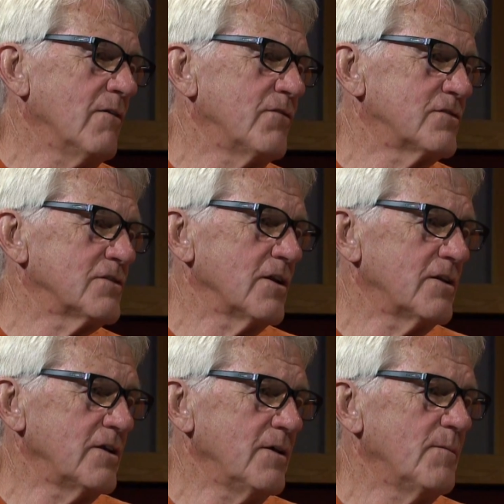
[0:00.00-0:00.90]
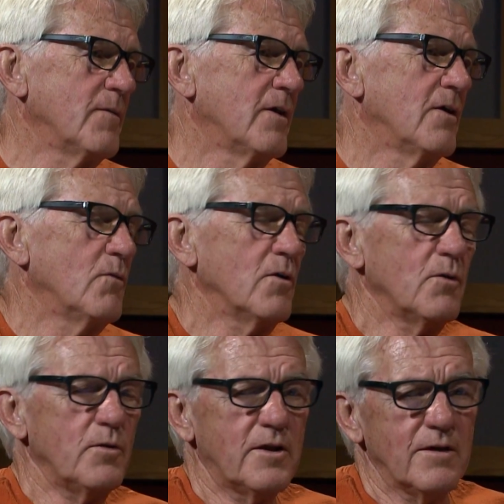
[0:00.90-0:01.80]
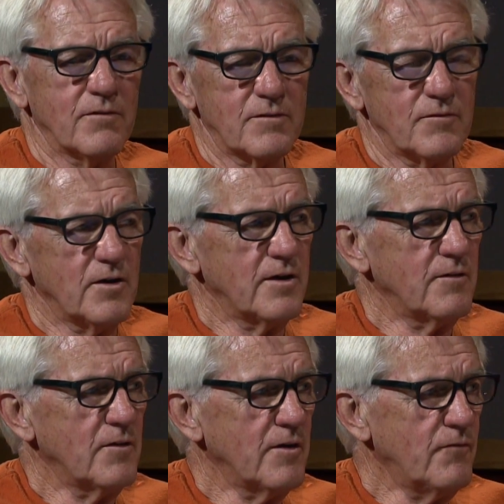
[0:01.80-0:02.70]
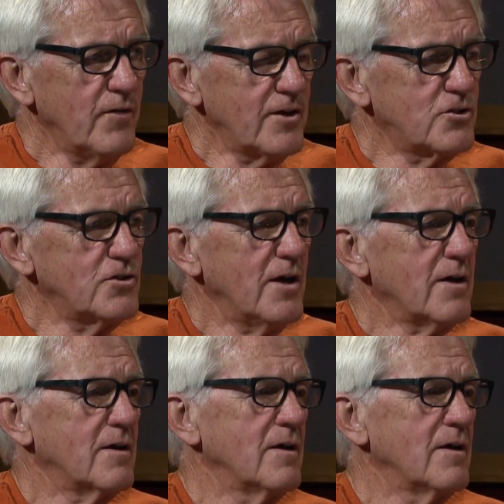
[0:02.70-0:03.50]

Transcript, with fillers: facility, where we give it uh, a vet check